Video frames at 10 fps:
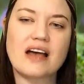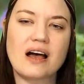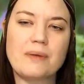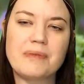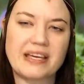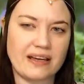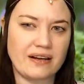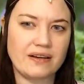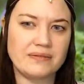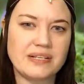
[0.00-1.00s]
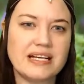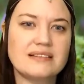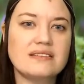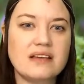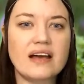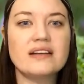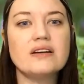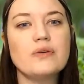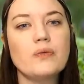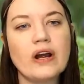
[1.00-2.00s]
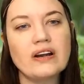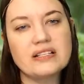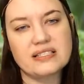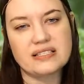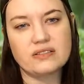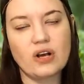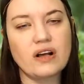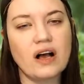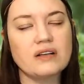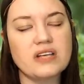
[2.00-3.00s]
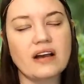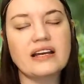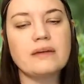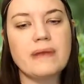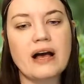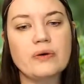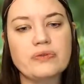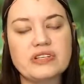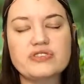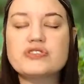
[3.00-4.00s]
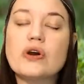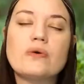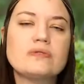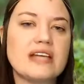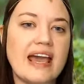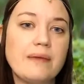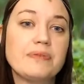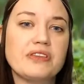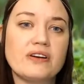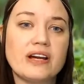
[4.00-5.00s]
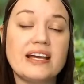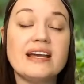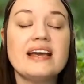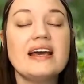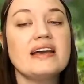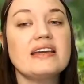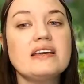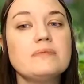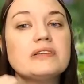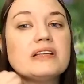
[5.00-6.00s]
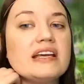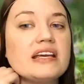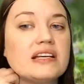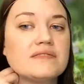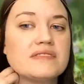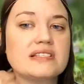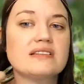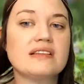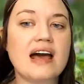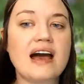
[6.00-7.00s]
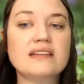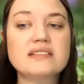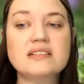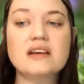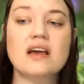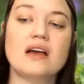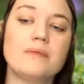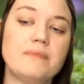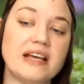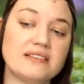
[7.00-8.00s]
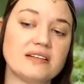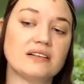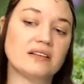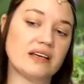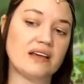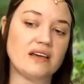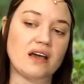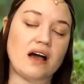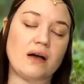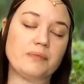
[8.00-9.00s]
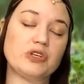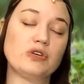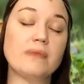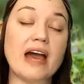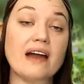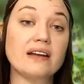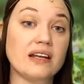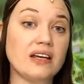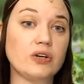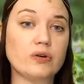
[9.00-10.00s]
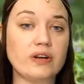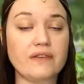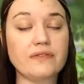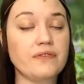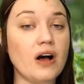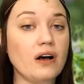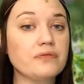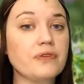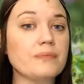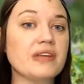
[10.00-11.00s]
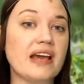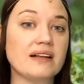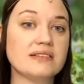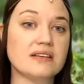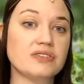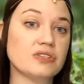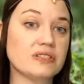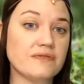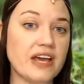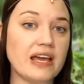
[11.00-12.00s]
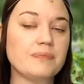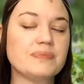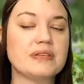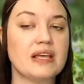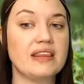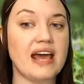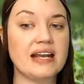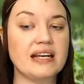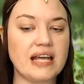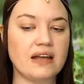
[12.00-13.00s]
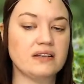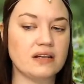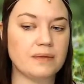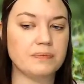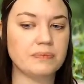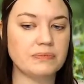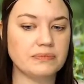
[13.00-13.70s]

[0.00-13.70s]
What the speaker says: McKenna said, where it's talking about the stoned ape theory. He believes that basically humanity could have evolved from the ancestors of apes that ended up